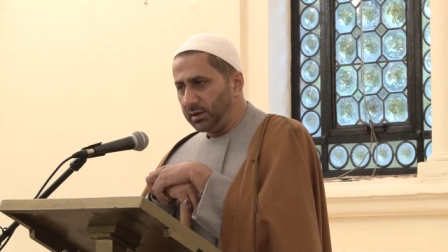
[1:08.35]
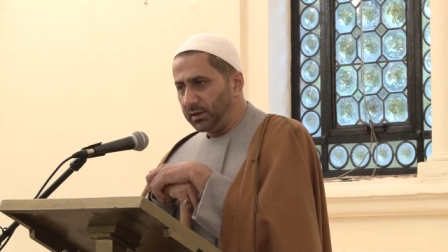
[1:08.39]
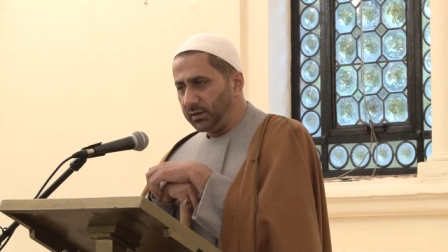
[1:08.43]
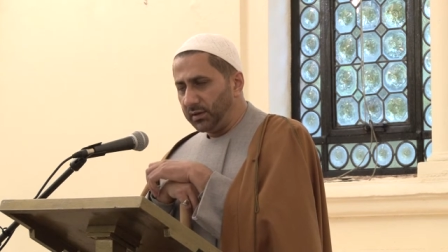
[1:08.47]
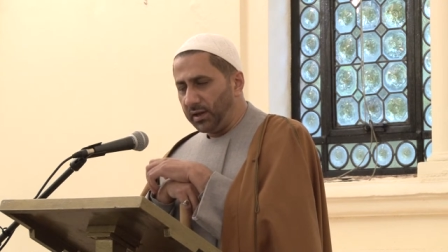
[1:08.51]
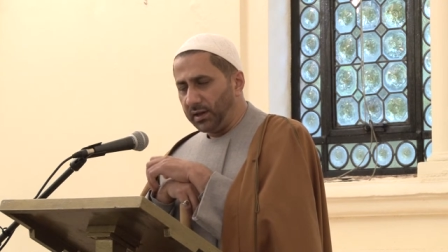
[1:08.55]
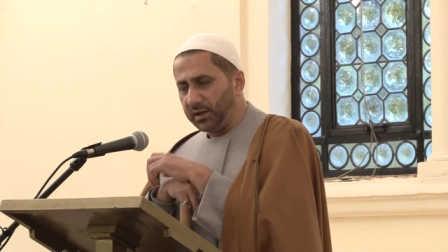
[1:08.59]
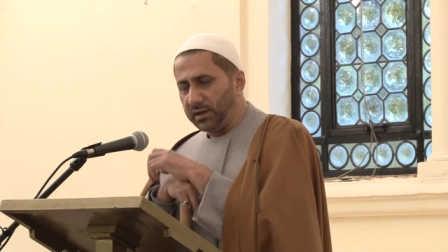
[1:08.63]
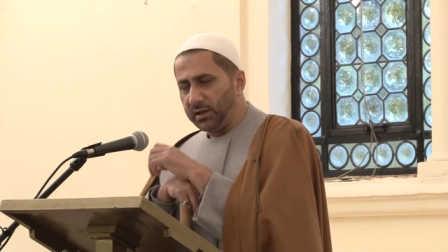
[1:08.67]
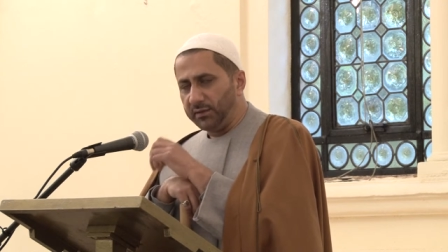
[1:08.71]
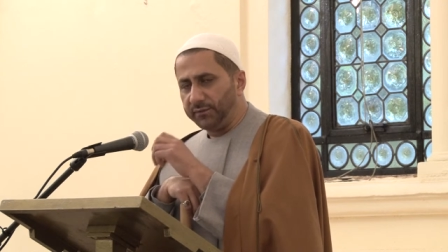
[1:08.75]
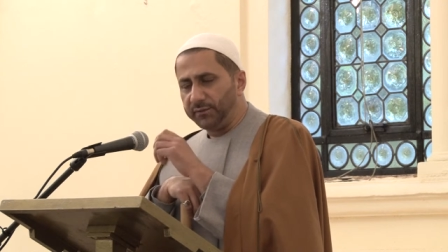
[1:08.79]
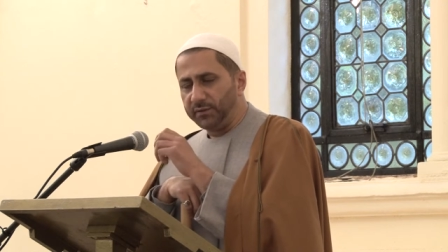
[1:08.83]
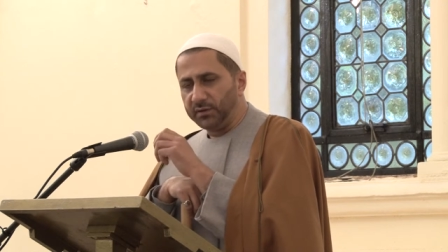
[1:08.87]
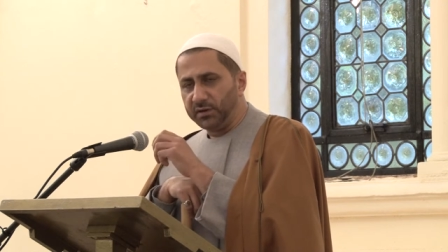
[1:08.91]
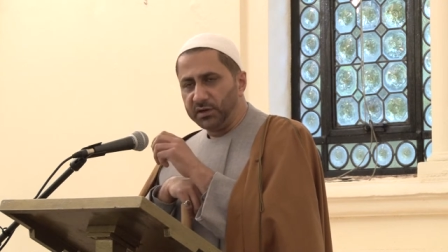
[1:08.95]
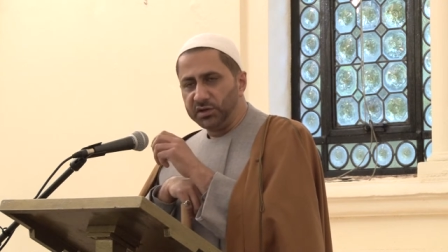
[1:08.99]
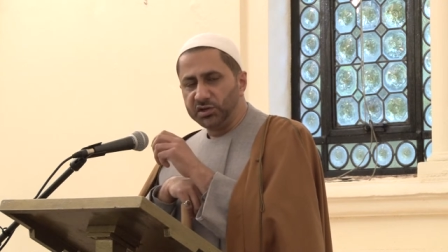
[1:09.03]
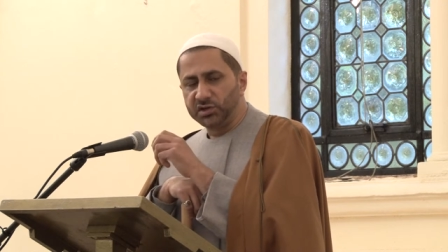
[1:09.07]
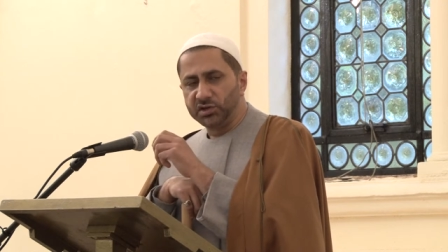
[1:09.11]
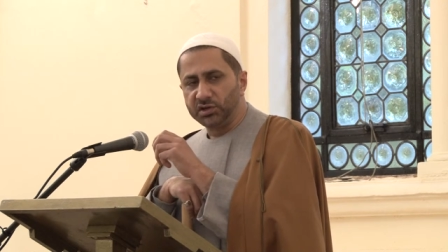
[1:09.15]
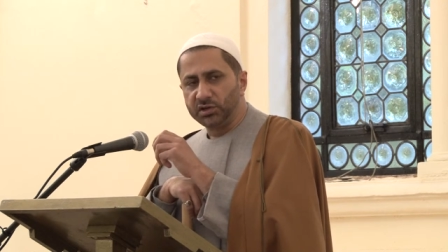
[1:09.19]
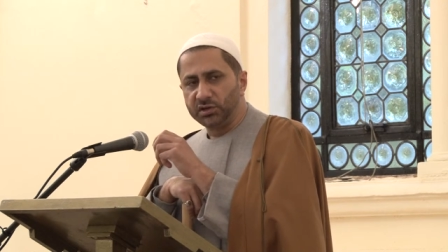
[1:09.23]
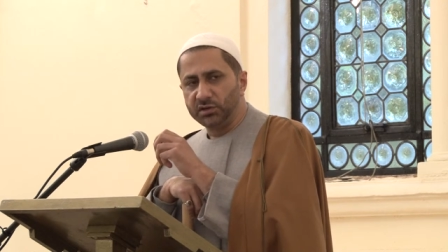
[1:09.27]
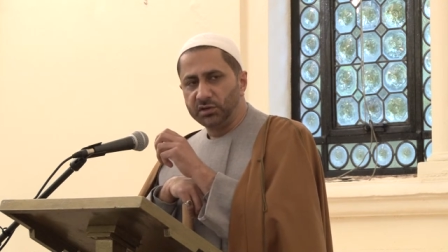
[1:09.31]
that
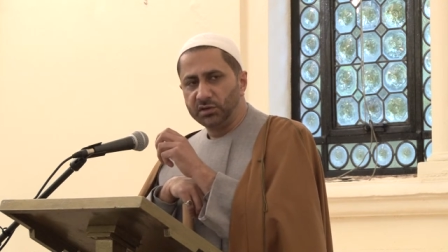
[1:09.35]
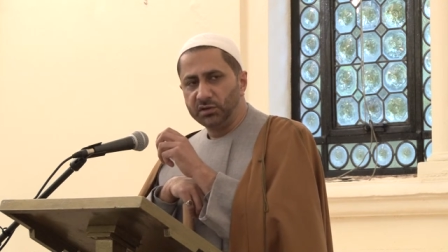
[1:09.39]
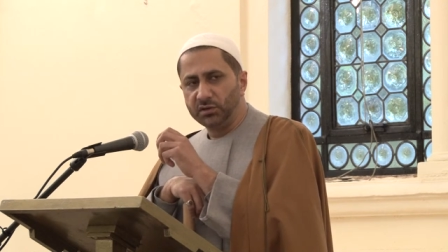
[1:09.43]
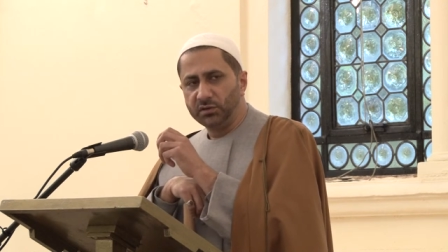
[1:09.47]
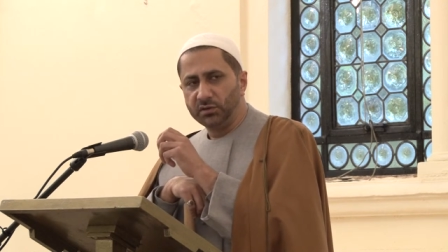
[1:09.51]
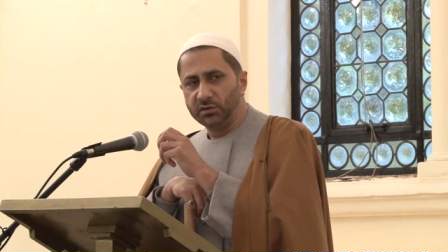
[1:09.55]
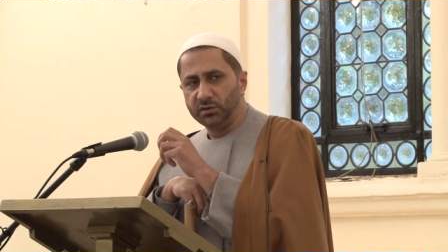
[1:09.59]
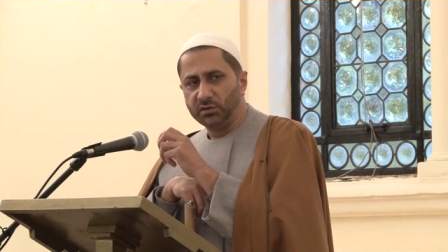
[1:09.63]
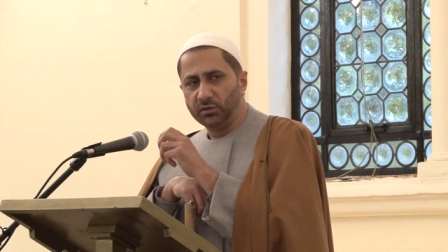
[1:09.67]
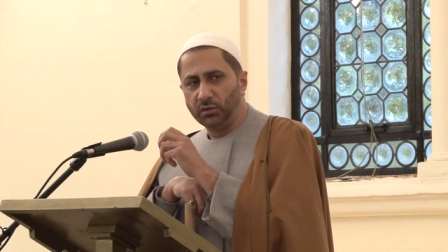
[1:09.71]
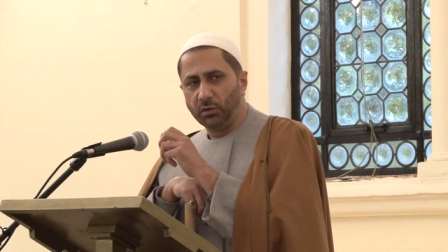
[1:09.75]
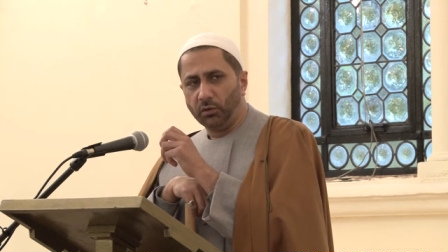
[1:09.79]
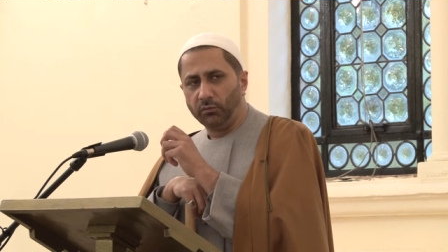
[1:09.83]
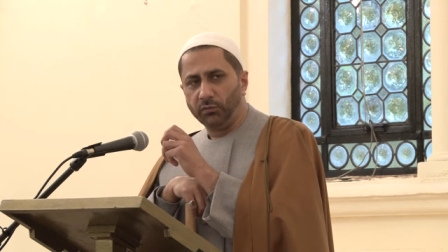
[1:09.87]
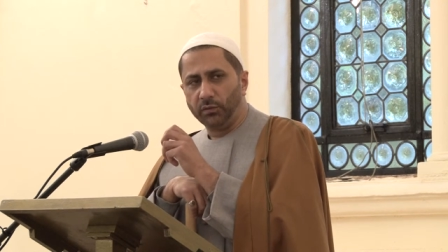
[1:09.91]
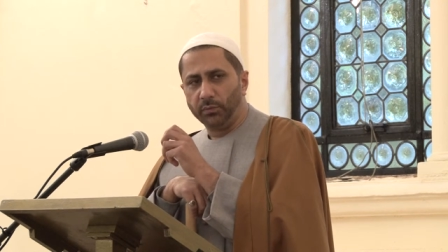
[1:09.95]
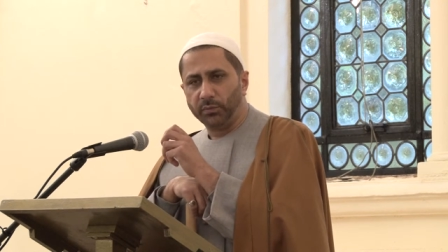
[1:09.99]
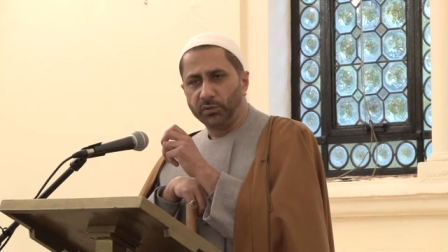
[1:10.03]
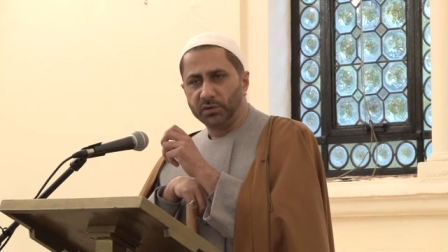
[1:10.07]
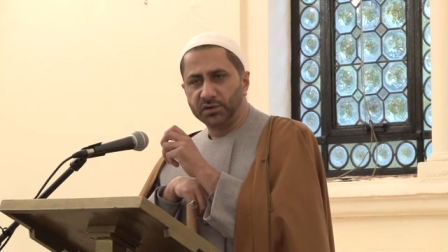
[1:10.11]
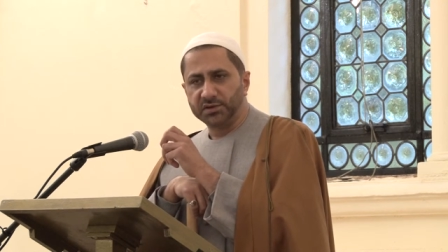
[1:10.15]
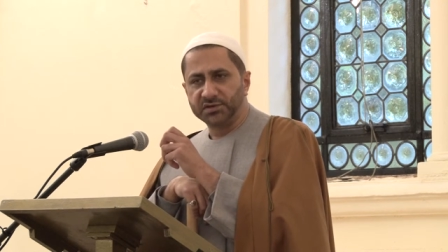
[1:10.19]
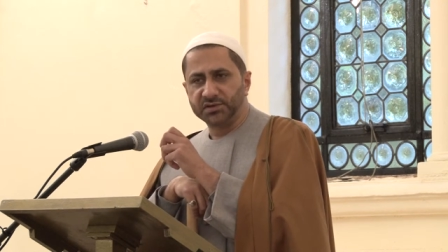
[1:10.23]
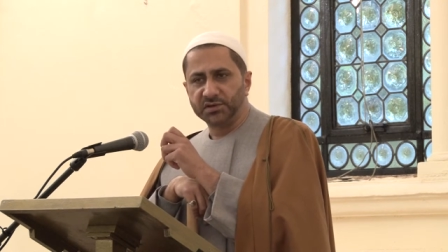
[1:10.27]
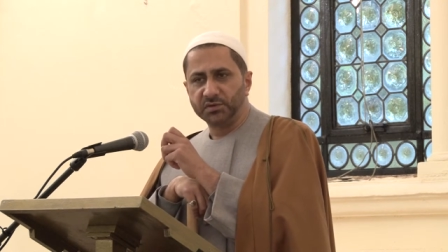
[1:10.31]
definition of a
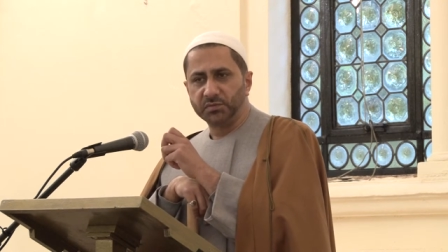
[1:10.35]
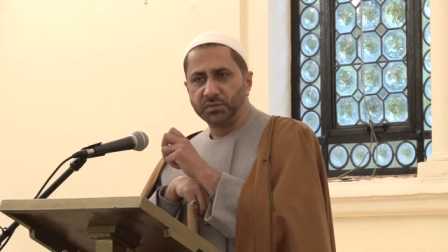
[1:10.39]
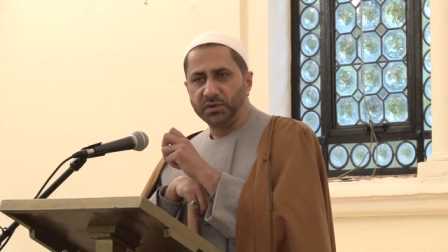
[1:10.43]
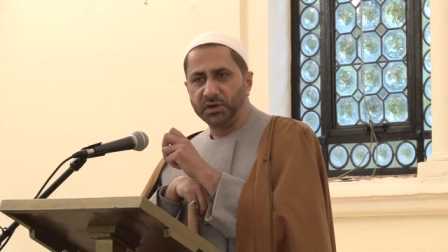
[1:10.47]
person